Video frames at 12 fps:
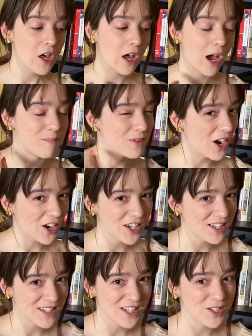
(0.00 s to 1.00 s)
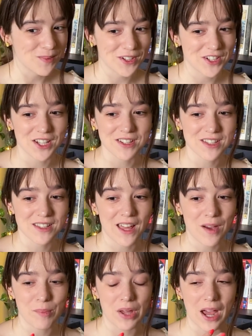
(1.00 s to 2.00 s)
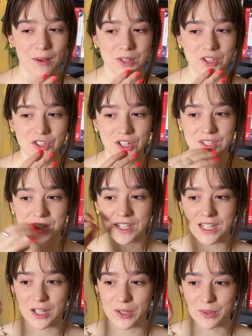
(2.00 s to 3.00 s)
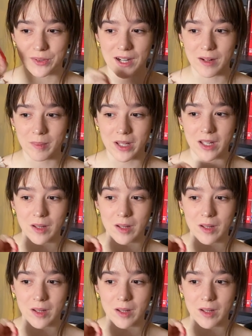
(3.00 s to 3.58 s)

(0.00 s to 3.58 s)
I'm not going to say too much else than that, but I was just incredibly